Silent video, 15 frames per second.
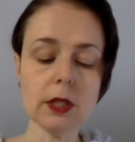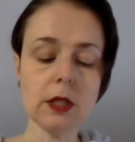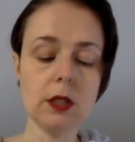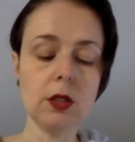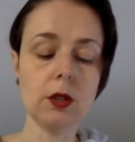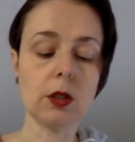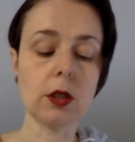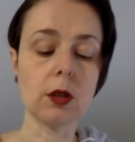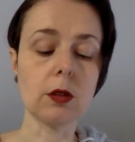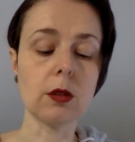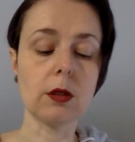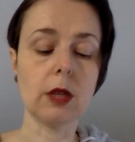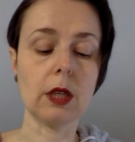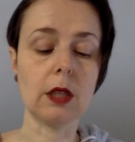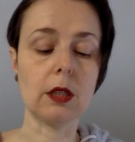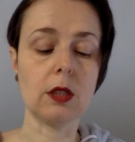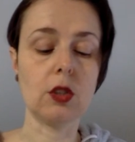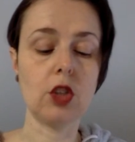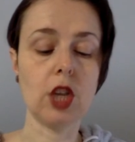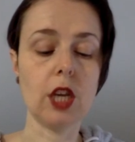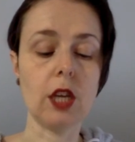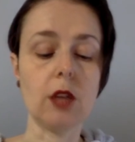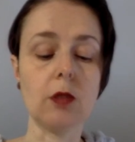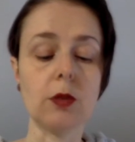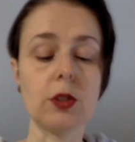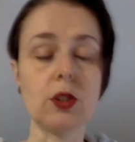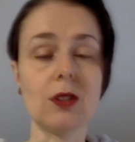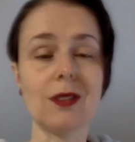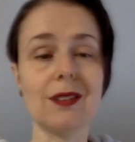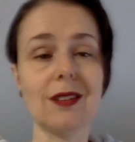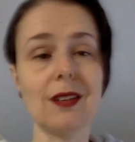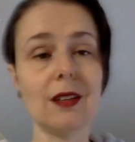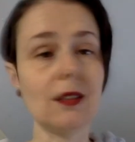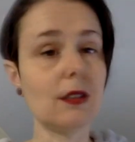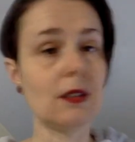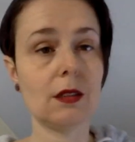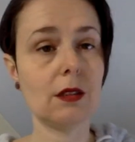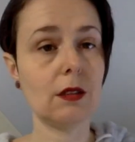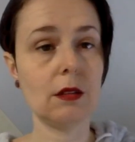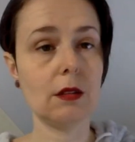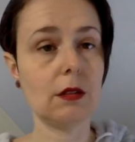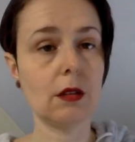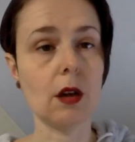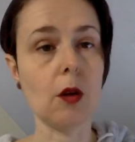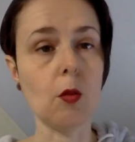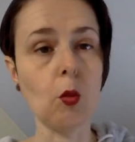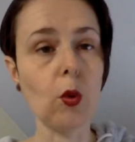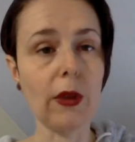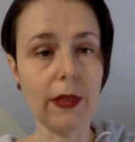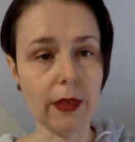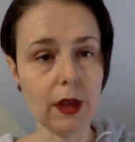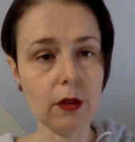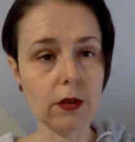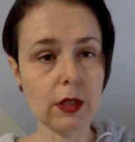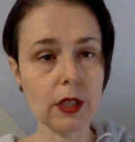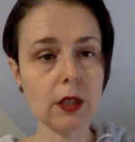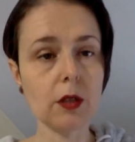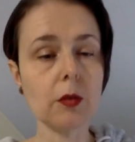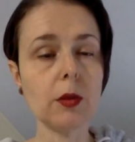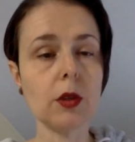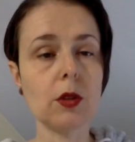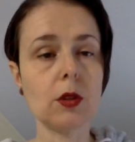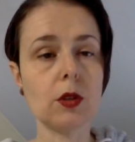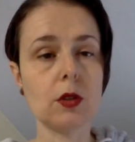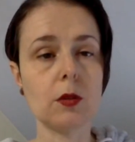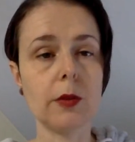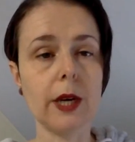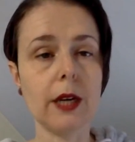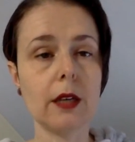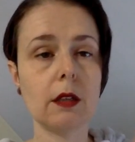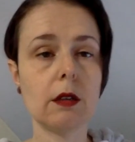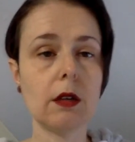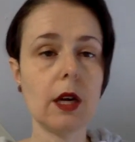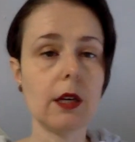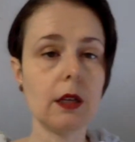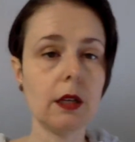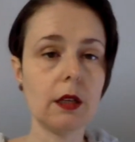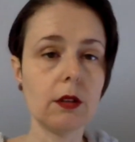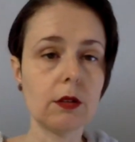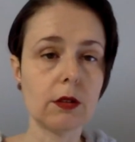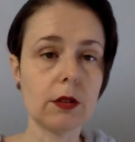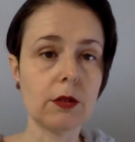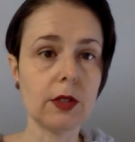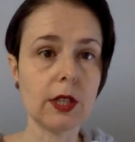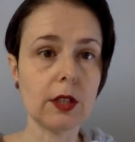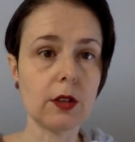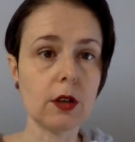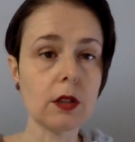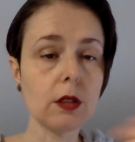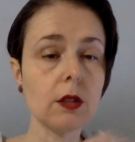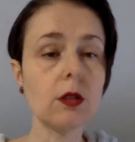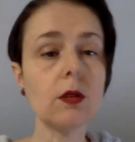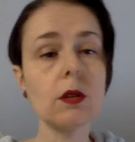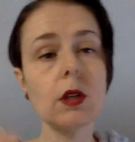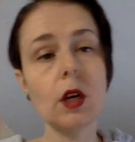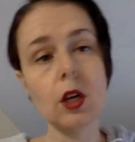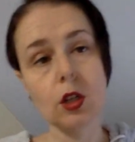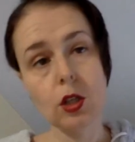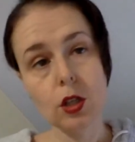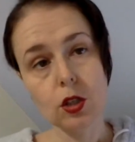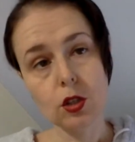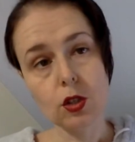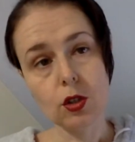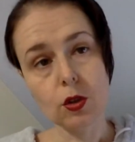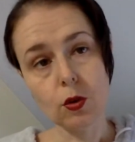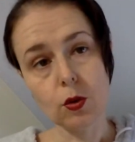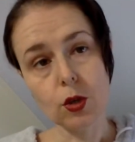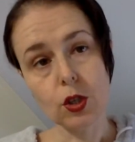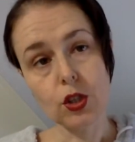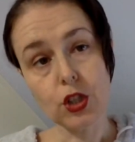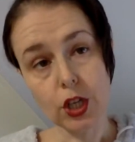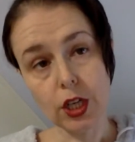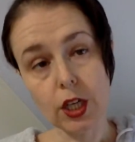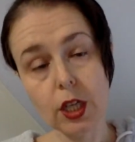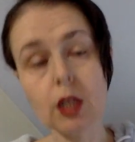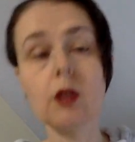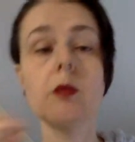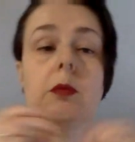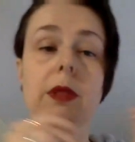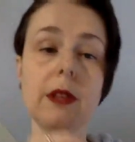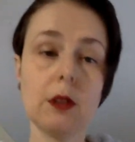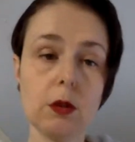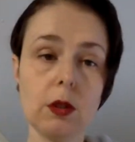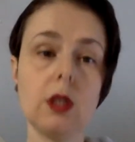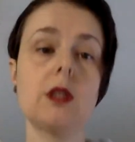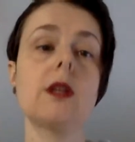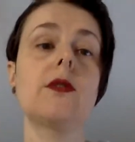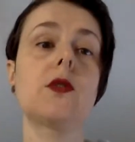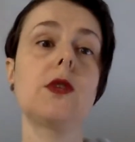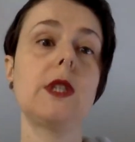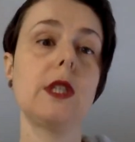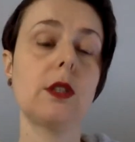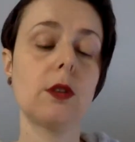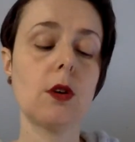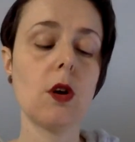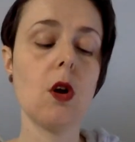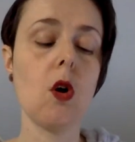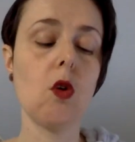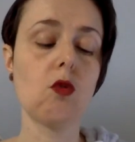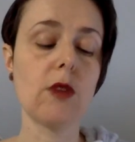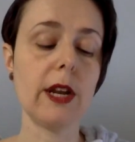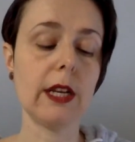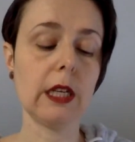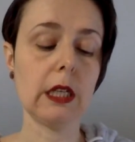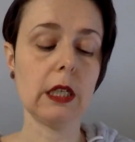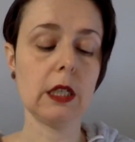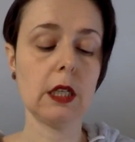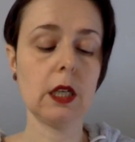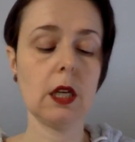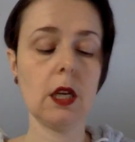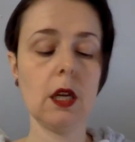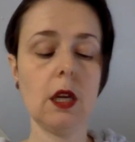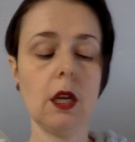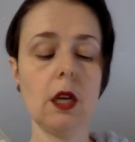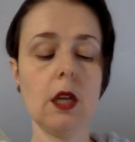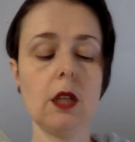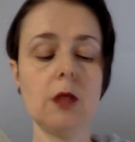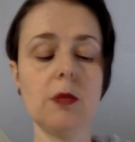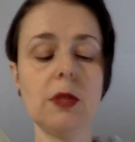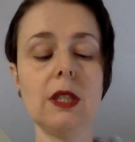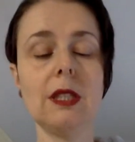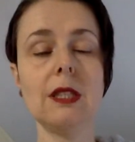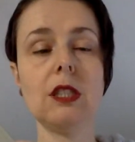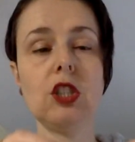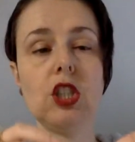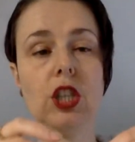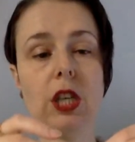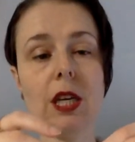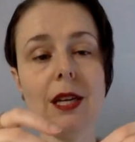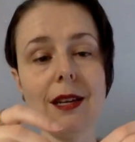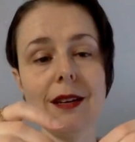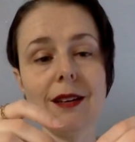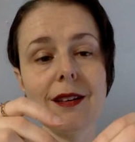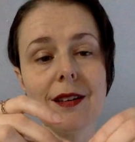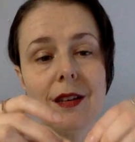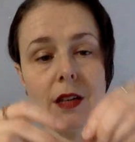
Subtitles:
you can also get this chain, which does not come with a retainer, but you can just buy it either a retainer on its own or a chain, but then you need to have a retainer already. But this chain,